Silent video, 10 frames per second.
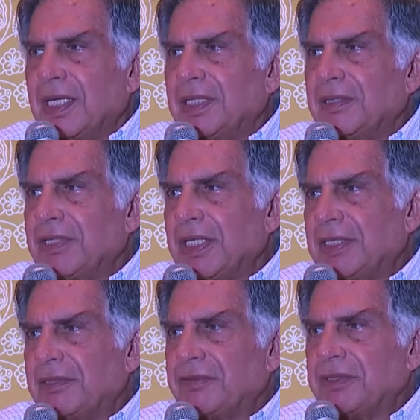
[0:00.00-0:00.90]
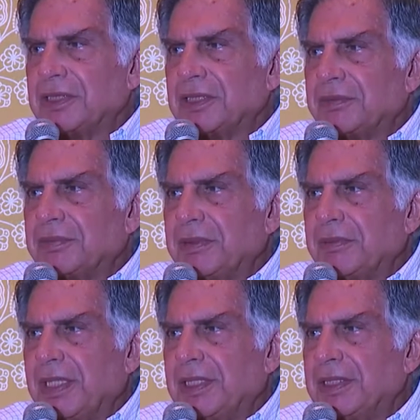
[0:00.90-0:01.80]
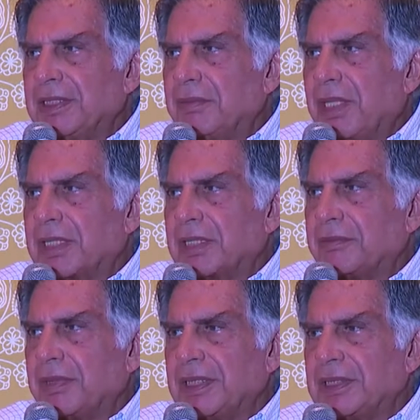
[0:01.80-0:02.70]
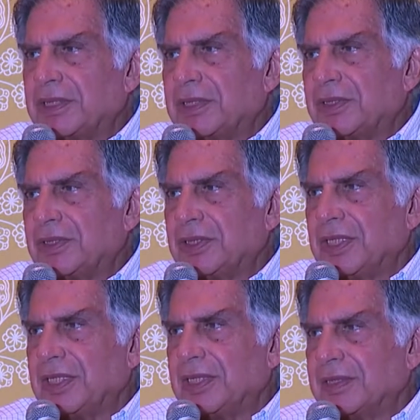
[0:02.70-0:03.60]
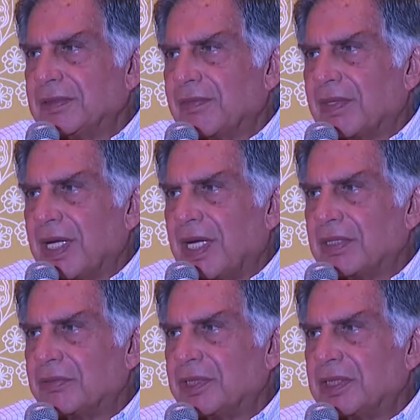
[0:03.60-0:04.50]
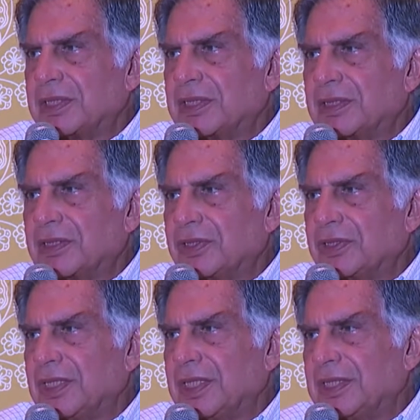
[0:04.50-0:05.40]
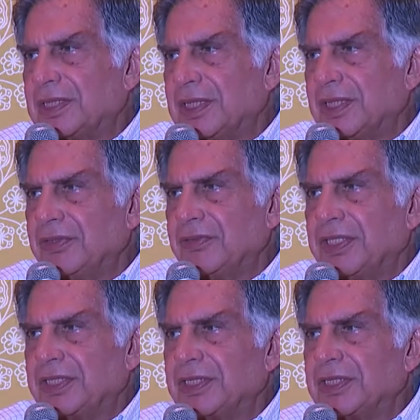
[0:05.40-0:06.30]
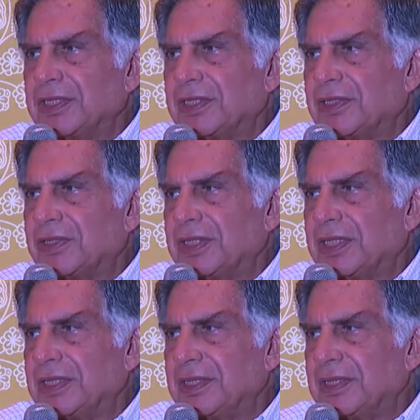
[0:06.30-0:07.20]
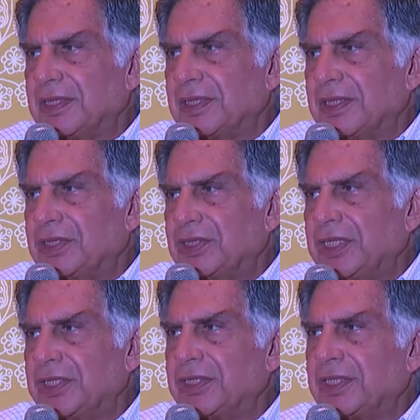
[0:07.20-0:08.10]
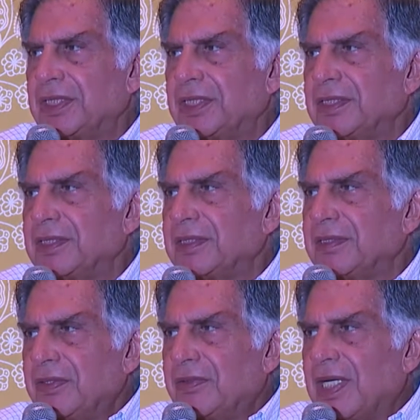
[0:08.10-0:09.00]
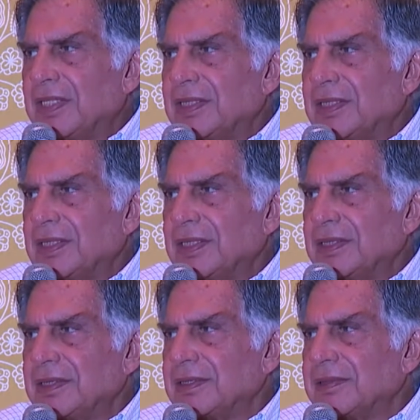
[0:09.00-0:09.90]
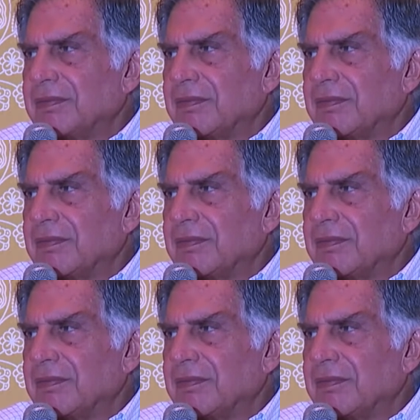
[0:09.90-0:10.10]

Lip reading: And if that difference is being made in the marketplace through their hard work, through their innovation, through their ingenuity, rather than